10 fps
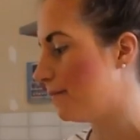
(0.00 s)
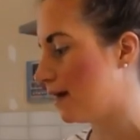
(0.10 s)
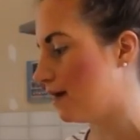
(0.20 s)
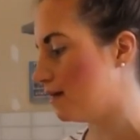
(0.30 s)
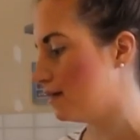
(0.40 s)

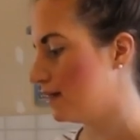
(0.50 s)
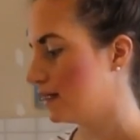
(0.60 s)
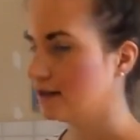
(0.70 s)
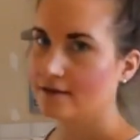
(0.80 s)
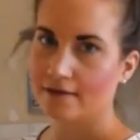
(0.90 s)
but
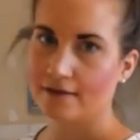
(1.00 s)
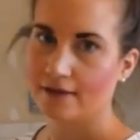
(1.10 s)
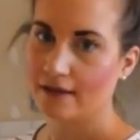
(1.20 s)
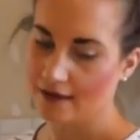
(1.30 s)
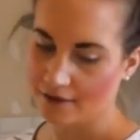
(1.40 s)

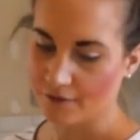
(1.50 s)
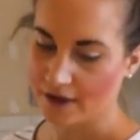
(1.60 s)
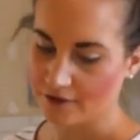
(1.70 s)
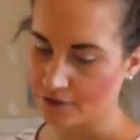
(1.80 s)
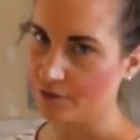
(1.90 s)
it is
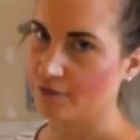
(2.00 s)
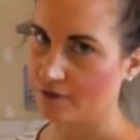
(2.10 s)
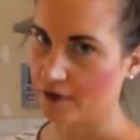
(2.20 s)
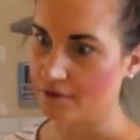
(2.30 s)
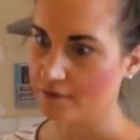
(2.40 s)
quite tall, so